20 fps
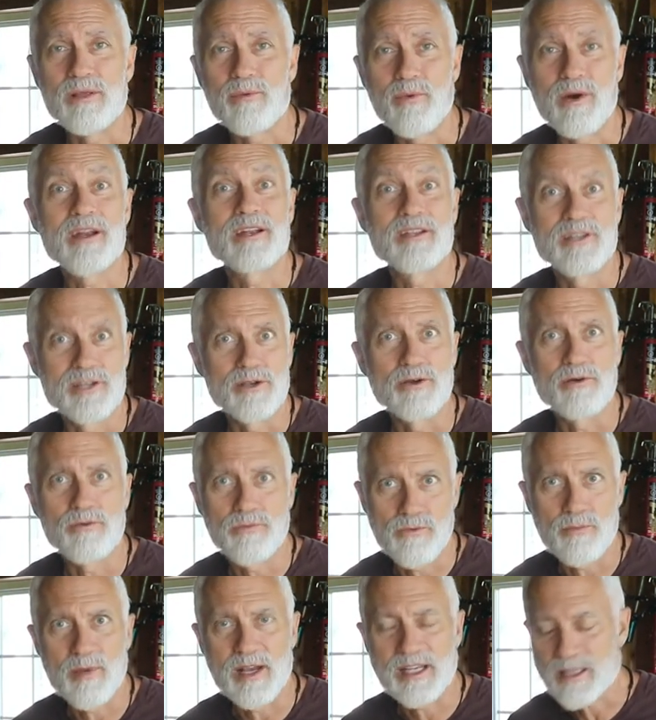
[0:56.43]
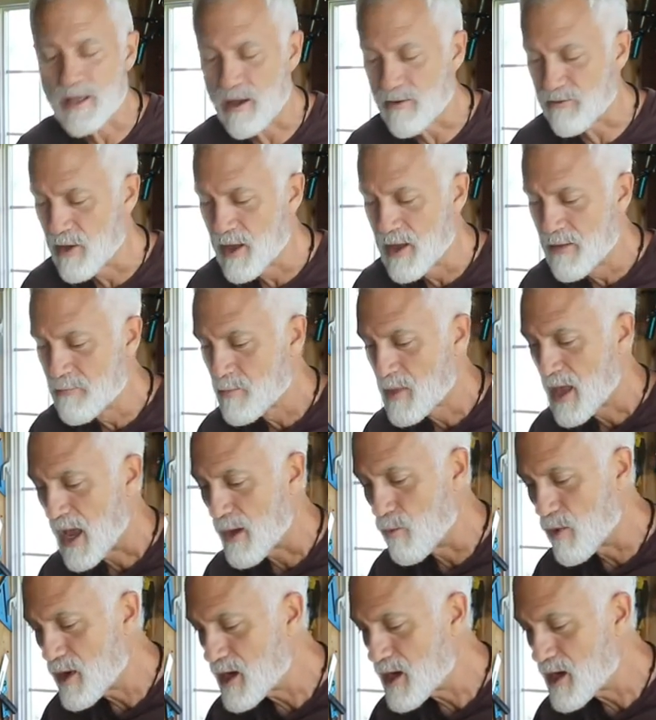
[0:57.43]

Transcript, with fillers: really wanted to do for myself.